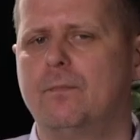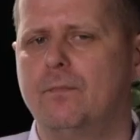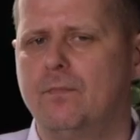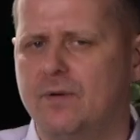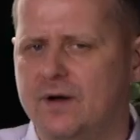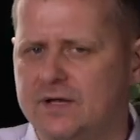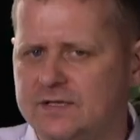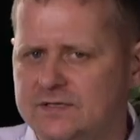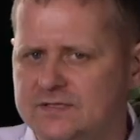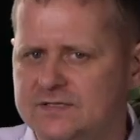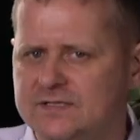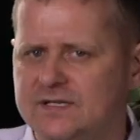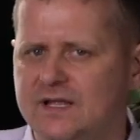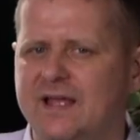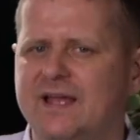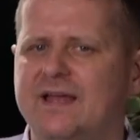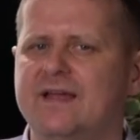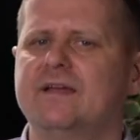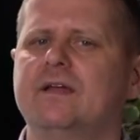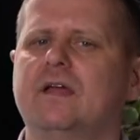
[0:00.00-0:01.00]
But
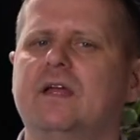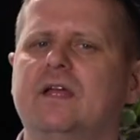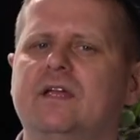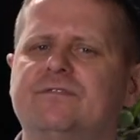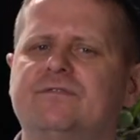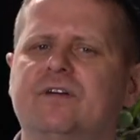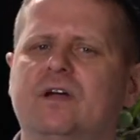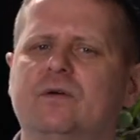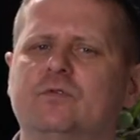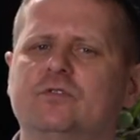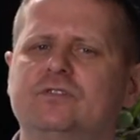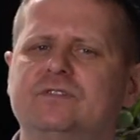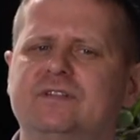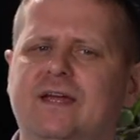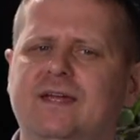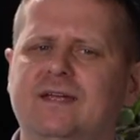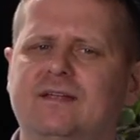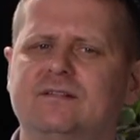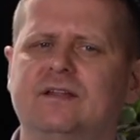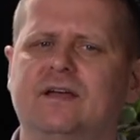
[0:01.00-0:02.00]
if I would
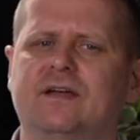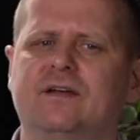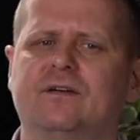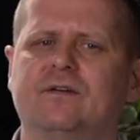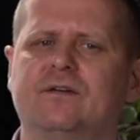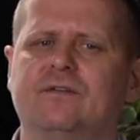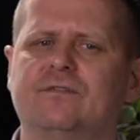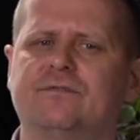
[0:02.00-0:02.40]
take the